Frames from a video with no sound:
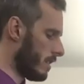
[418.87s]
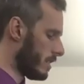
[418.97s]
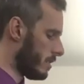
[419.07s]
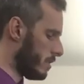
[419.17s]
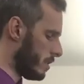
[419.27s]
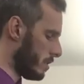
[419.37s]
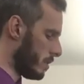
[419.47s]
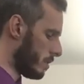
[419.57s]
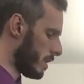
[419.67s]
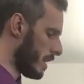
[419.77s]
to
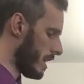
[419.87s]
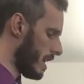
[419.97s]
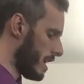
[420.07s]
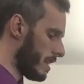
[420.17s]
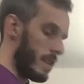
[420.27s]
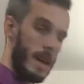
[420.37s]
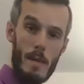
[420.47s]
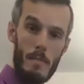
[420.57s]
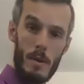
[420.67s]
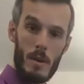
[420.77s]
do the
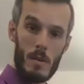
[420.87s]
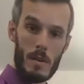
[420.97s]
hip.